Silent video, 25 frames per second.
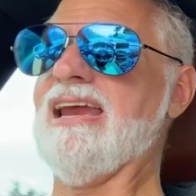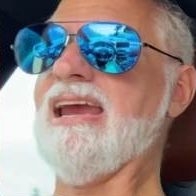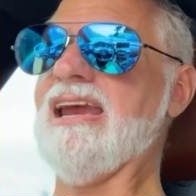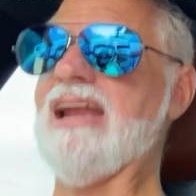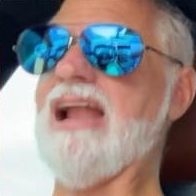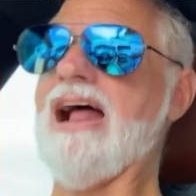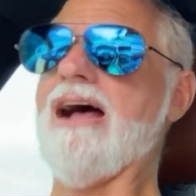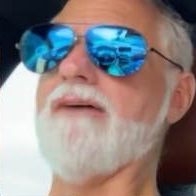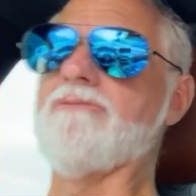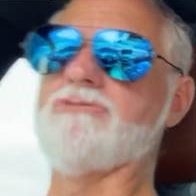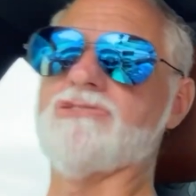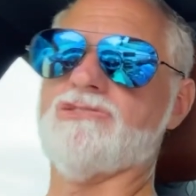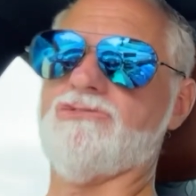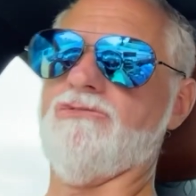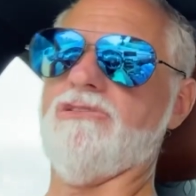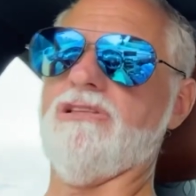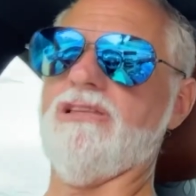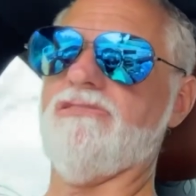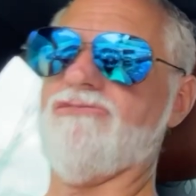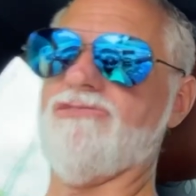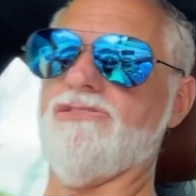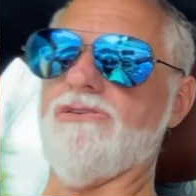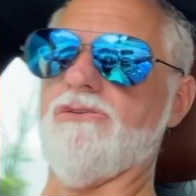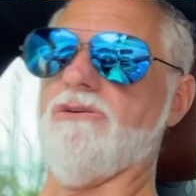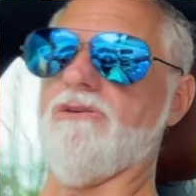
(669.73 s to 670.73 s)
And I was
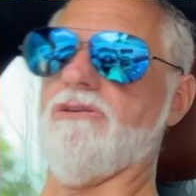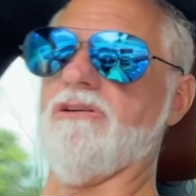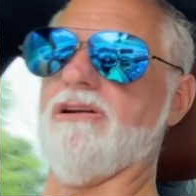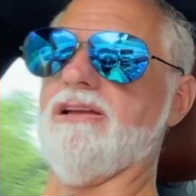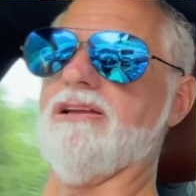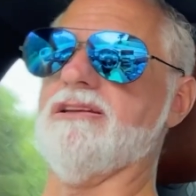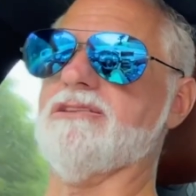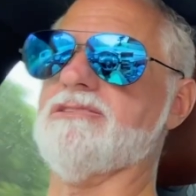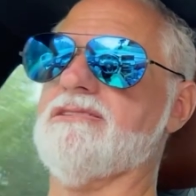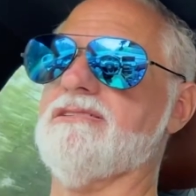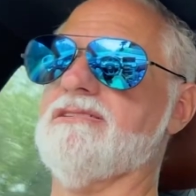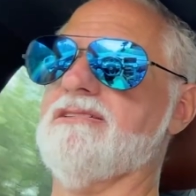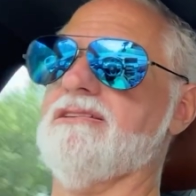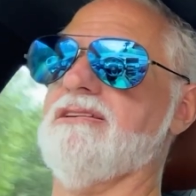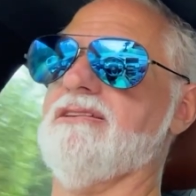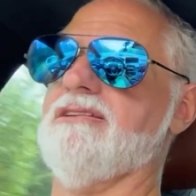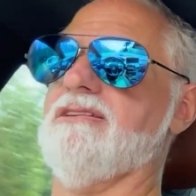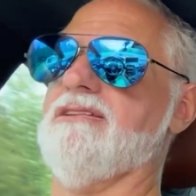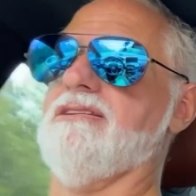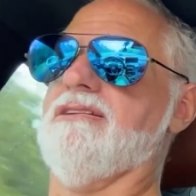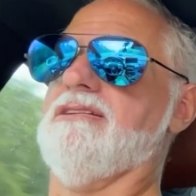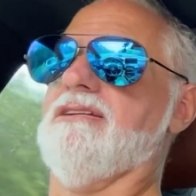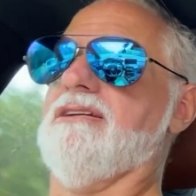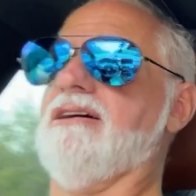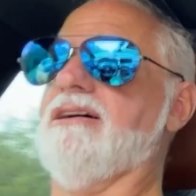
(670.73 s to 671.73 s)
really furious.
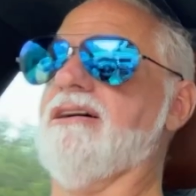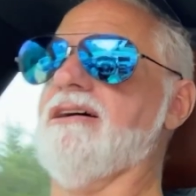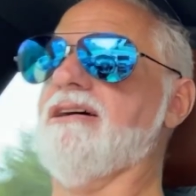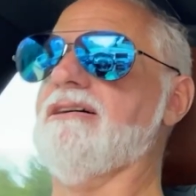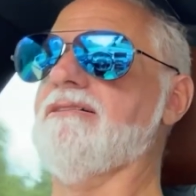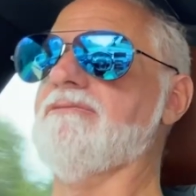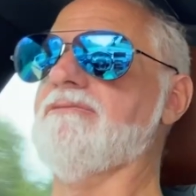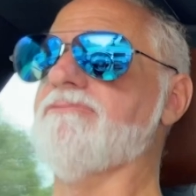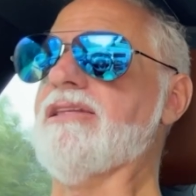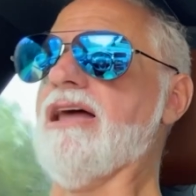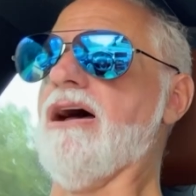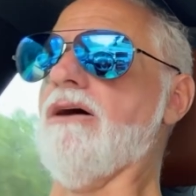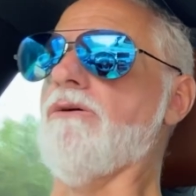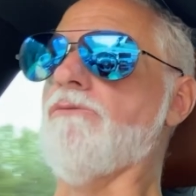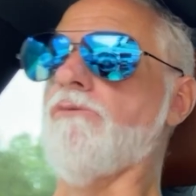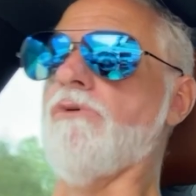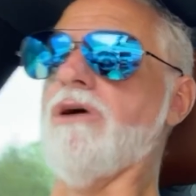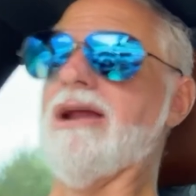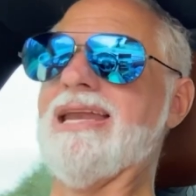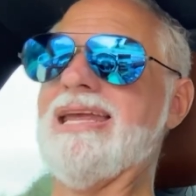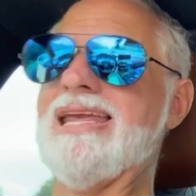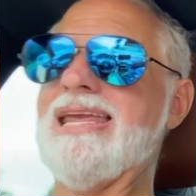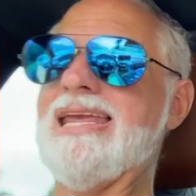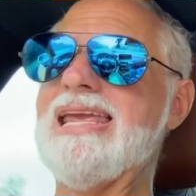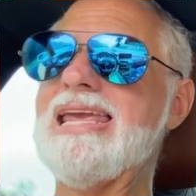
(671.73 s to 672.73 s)
Now,
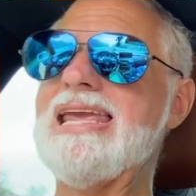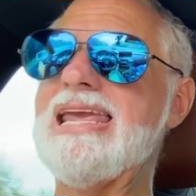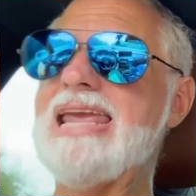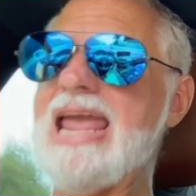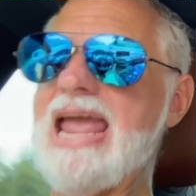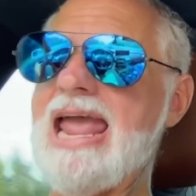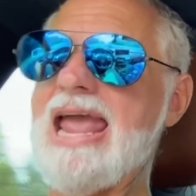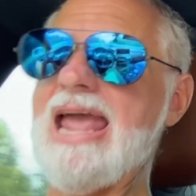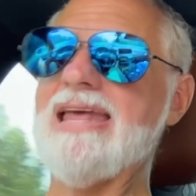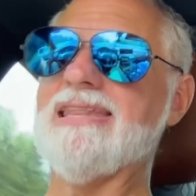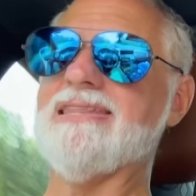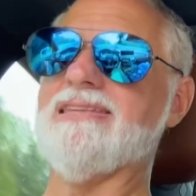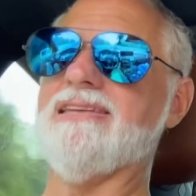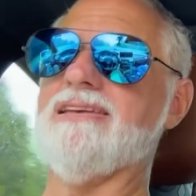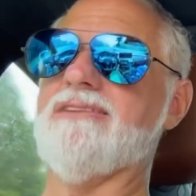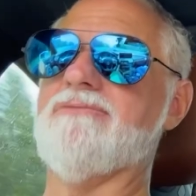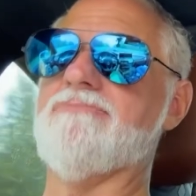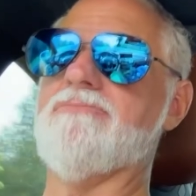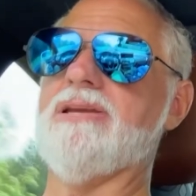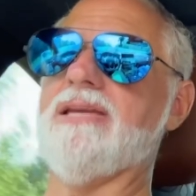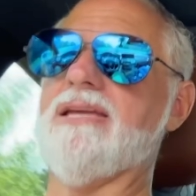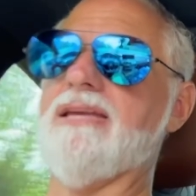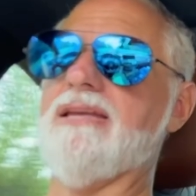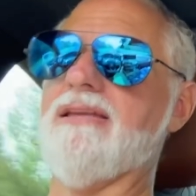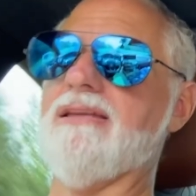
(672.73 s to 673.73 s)
when he handed
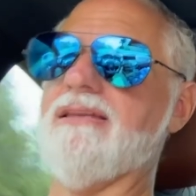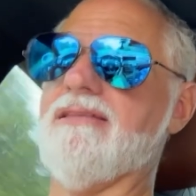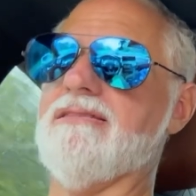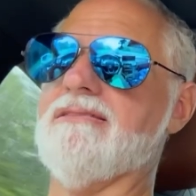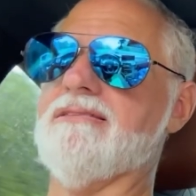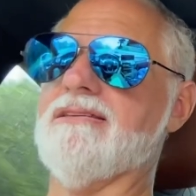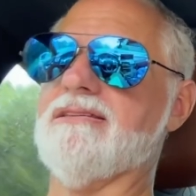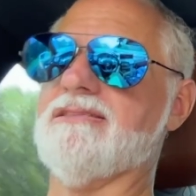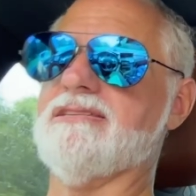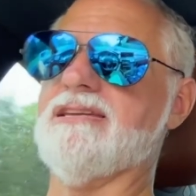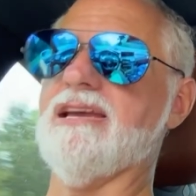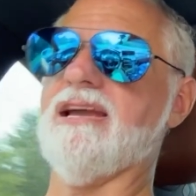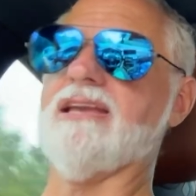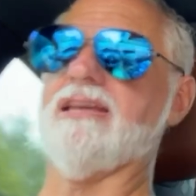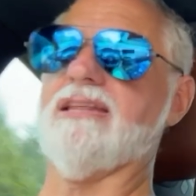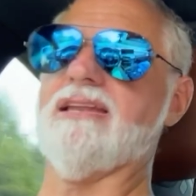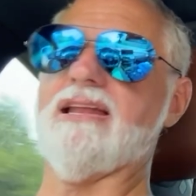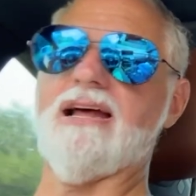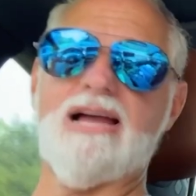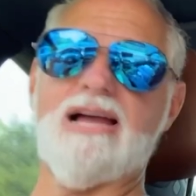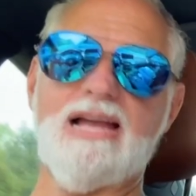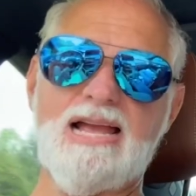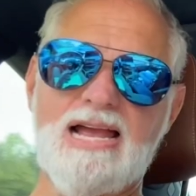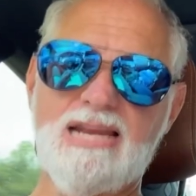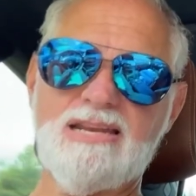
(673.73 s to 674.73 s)
me the
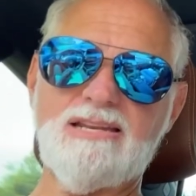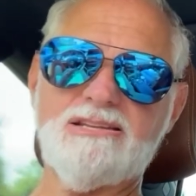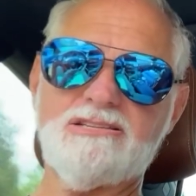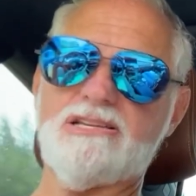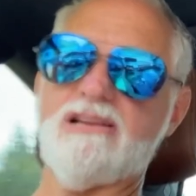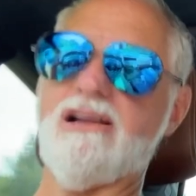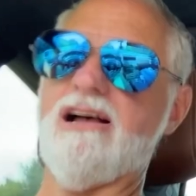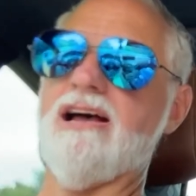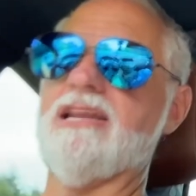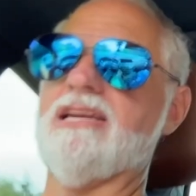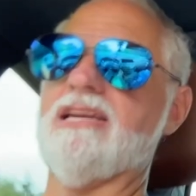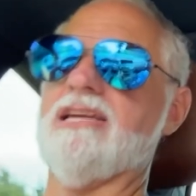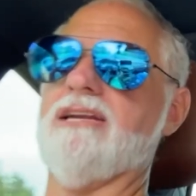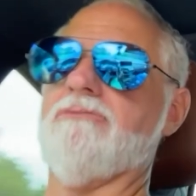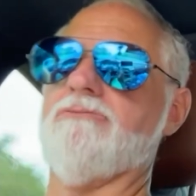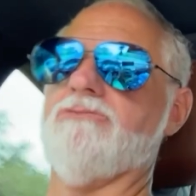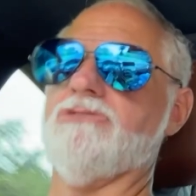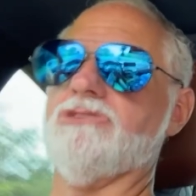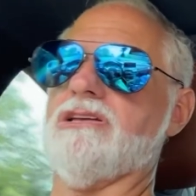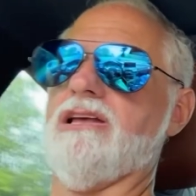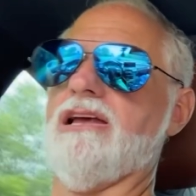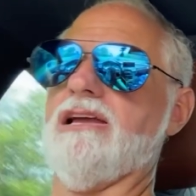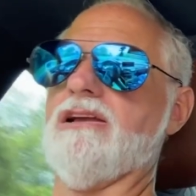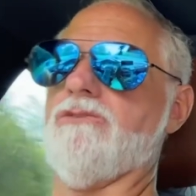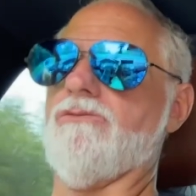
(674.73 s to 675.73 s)
ticket, I had to sign it. It
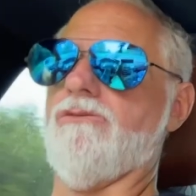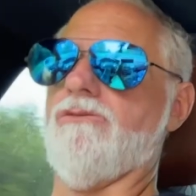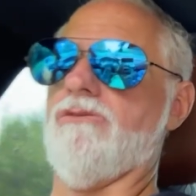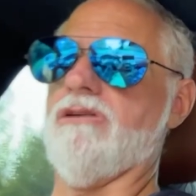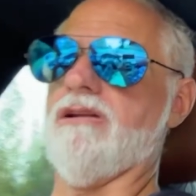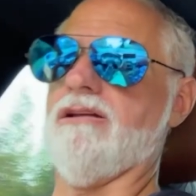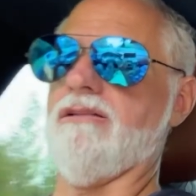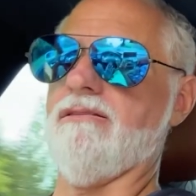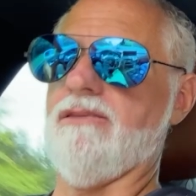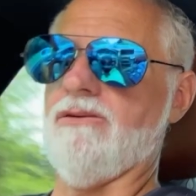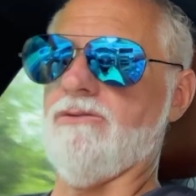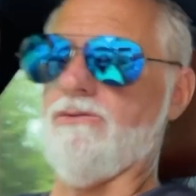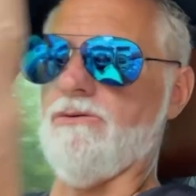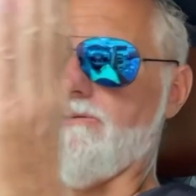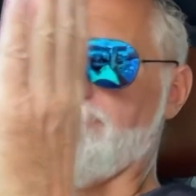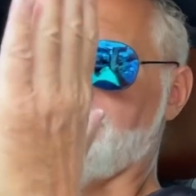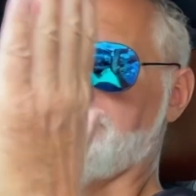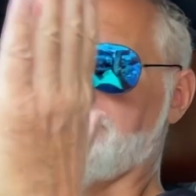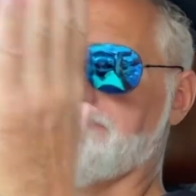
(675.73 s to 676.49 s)
was like on a little,